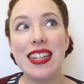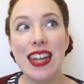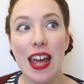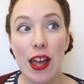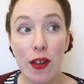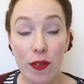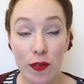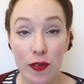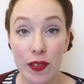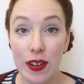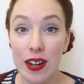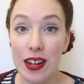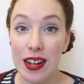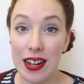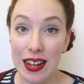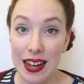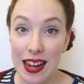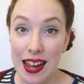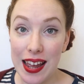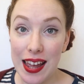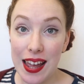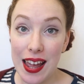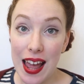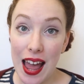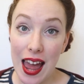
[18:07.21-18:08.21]

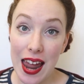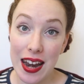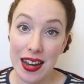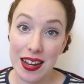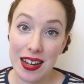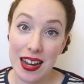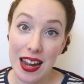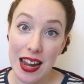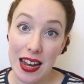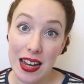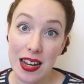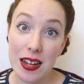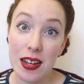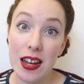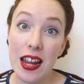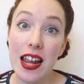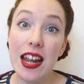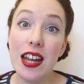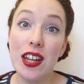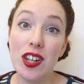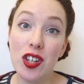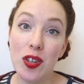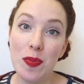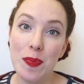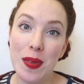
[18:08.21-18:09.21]
definitely an
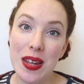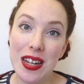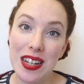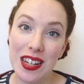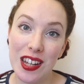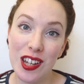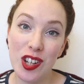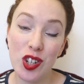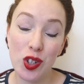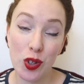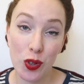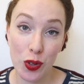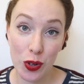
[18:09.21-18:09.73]
intermediate